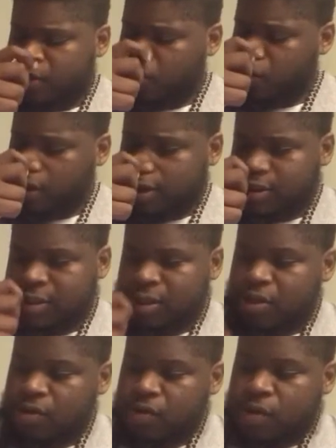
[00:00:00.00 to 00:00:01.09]
the Lord
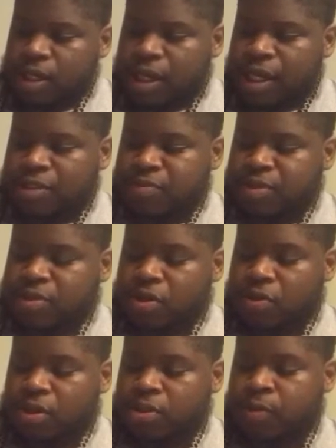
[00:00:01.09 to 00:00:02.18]
still has
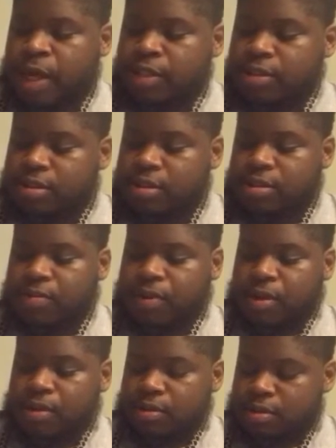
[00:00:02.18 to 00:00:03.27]
bestowed his righteousness
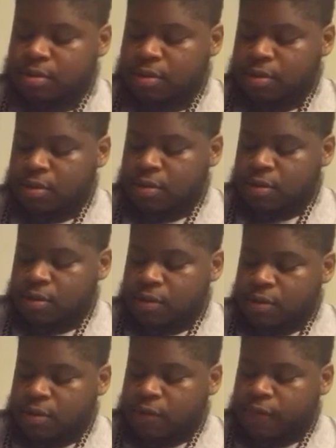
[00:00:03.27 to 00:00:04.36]
upon us.
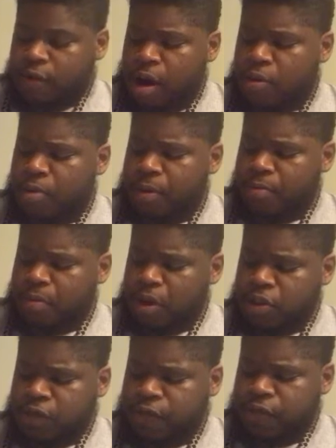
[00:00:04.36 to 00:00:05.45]
For I will be
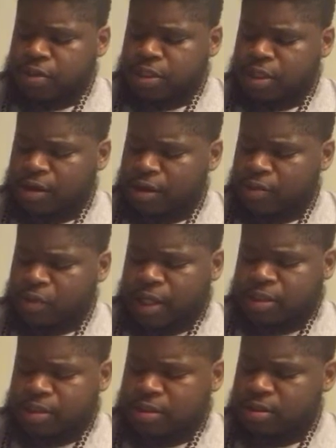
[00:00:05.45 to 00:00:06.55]
merciful to their
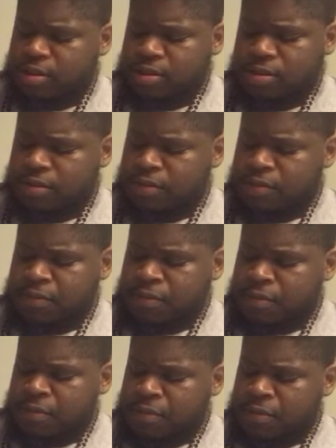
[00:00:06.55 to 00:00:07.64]
unrighteousness
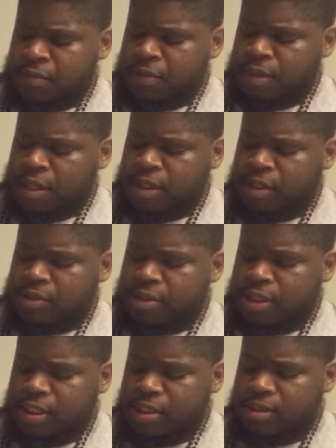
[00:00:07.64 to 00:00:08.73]
and their
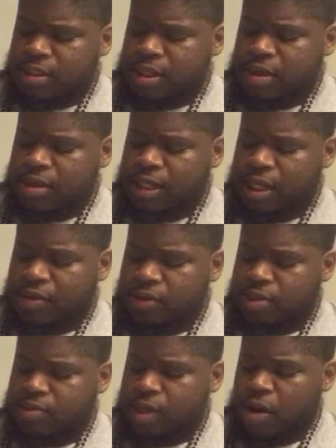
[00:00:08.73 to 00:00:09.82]
sins and their
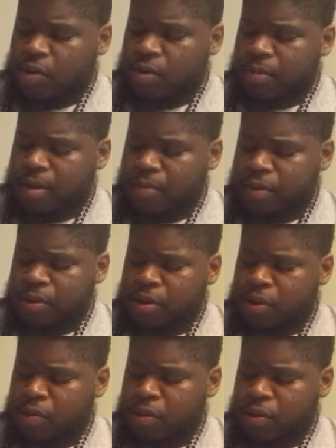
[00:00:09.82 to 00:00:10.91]
iniquities would I remember
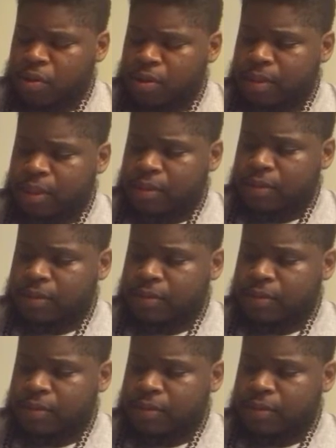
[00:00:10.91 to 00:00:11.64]
no more, man.